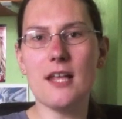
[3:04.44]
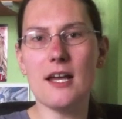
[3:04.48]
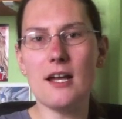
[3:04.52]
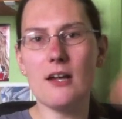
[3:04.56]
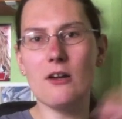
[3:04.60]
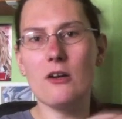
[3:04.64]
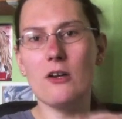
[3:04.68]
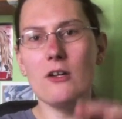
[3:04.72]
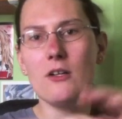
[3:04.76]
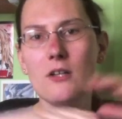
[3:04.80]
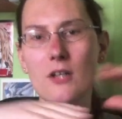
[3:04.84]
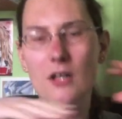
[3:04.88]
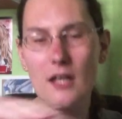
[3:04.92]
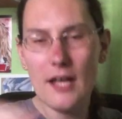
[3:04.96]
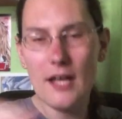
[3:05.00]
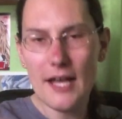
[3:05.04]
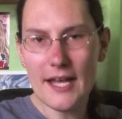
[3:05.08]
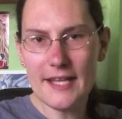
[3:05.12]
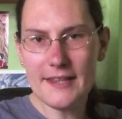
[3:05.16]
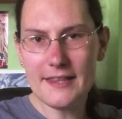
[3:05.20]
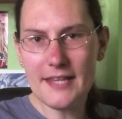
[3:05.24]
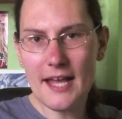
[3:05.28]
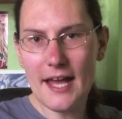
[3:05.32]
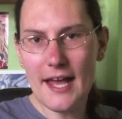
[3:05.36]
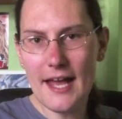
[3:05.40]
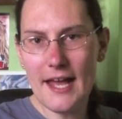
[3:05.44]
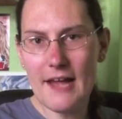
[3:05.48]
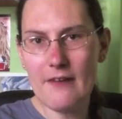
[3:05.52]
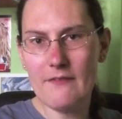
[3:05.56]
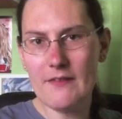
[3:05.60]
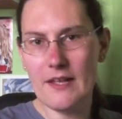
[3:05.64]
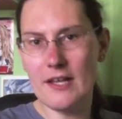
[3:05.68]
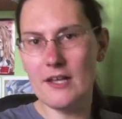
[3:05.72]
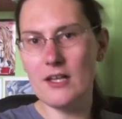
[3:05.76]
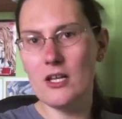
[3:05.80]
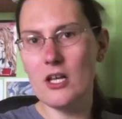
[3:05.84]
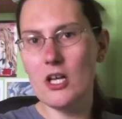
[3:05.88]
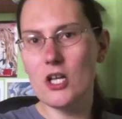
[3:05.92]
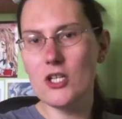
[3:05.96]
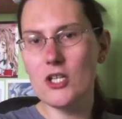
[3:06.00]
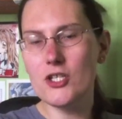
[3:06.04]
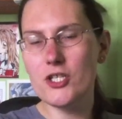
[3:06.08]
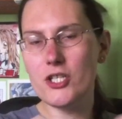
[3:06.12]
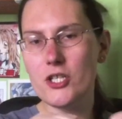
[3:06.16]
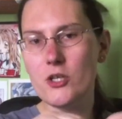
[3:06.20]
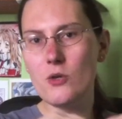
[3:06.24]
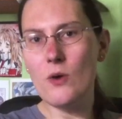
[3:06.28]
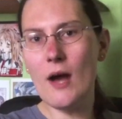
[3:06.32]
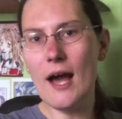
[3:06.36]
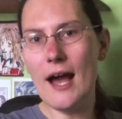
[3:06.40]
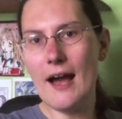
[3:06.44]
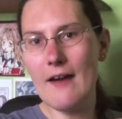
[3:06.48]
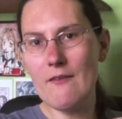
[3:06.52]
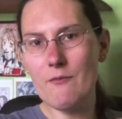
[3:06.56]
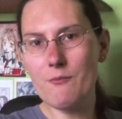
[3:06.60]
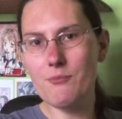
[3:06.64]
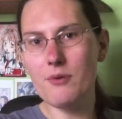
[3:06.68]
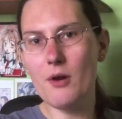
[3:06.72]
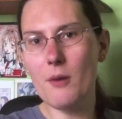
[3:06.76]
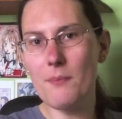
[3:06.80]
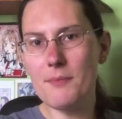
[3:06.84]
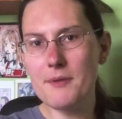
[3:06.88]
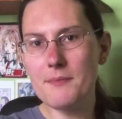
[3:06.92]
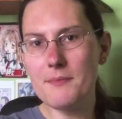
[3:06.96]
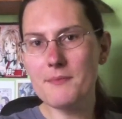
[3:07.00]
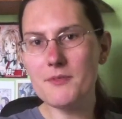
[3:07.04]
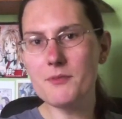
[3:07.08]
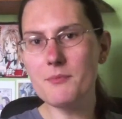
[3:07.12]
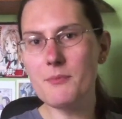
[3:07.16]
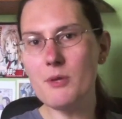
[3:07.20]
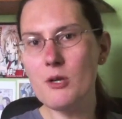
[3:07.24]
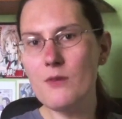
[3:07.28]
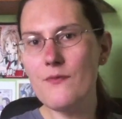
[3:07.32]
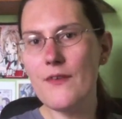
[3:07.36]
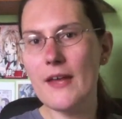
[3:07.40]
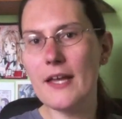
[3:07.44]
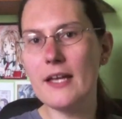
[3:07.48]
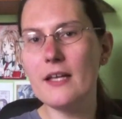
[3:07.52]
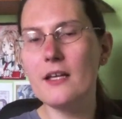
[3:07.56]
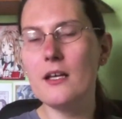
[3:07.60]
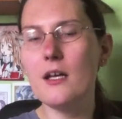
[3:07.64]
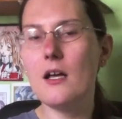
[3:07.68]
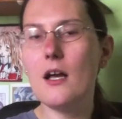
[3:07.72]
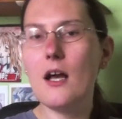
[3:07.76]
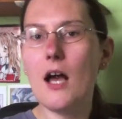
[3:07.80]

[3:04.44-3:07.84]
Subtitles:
that are in that area to have problems moving.